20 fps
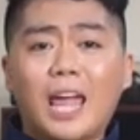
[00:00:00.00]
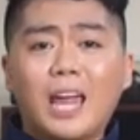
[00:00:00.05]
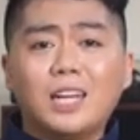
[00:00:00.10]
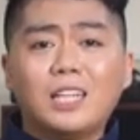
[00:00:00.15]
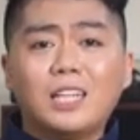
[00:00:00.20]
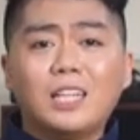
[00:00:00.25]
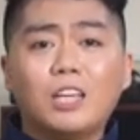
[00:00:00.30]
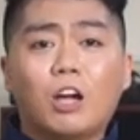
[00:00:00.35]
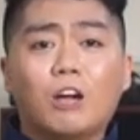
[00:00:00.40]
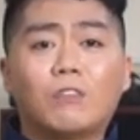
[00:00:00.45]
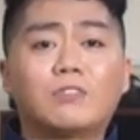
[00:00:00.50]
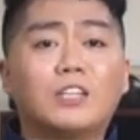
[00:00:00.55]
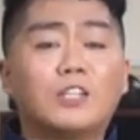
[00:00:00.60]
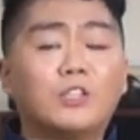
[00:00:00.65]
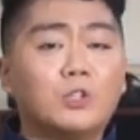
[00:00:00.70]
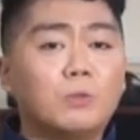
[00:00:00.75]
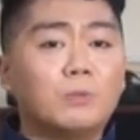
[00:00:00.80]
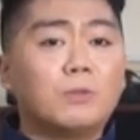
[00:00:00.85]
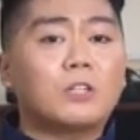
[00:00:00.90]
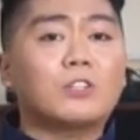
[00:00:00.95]
any of the
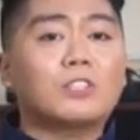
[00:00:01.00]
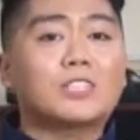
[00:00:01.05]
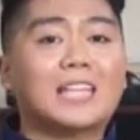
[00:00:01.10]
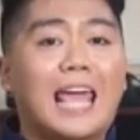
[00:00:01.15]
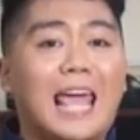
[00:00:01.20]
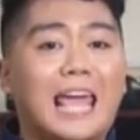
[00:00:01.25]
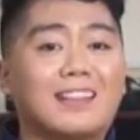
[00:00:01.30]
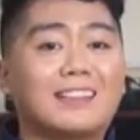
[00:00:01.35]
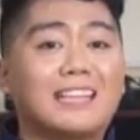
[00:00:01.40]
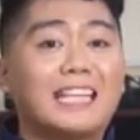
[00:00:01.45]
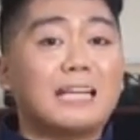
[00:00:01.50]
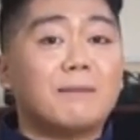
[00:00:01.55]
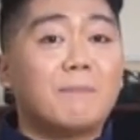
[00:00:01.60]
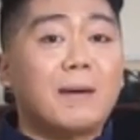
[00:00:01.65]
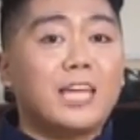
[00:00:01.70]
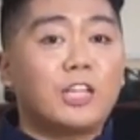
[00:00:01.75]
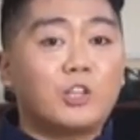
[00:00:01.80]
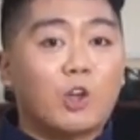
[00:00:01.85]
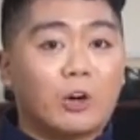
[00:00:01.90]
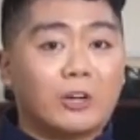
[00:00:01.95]
numerous ethnic
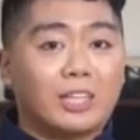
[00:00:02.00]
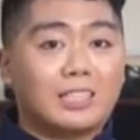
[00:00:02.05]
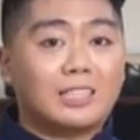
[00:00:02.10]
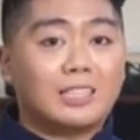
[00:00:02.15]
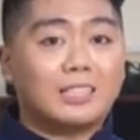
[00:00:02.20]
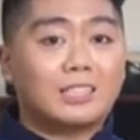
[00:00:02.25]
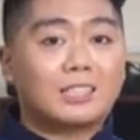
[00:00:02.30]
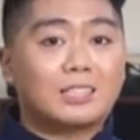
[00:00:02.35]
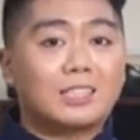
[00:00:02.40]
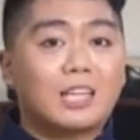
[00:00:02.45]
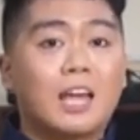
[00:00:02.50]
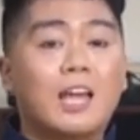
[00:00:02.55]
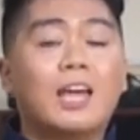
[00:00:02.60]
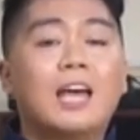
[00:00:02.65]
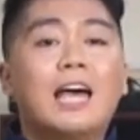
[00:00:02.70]
minorities,